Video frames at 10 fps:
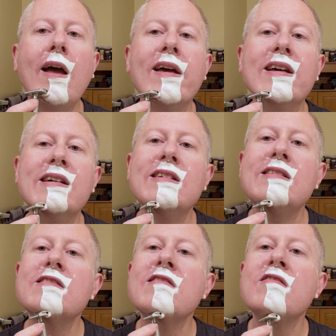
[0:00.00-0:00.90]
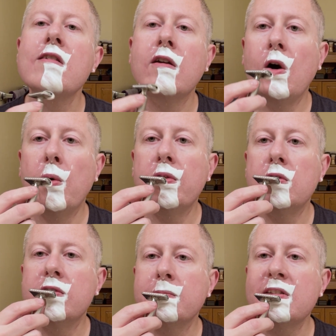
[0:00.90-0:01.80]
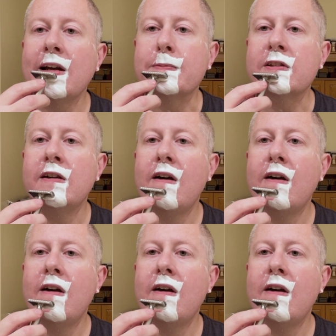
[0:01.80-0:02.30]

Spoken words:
and going through some steps.